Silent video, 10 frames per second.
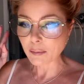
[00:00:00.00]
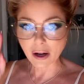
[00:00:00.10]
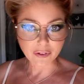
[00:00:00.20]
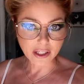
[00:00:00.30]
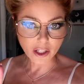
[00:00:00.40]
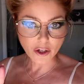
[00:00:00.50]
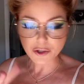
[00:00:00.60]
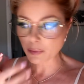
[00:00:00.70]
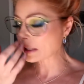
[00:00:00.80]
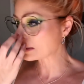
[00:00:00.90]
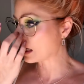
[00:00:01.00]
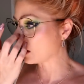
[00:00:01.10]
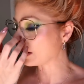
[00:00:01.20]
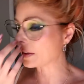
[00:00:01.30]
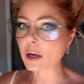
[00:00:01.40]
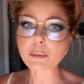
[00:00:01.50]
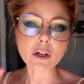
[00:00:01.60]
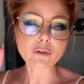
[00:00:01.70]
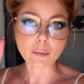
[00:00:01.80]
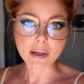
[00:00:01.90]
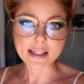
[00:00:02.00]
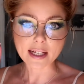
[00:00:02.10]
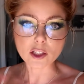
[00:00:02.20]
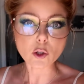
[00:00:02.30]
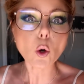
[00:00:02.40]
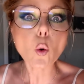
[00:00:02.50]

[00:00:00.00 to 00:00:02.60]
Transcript: I'm having a lunch break now, and then I'm gonna film my second look.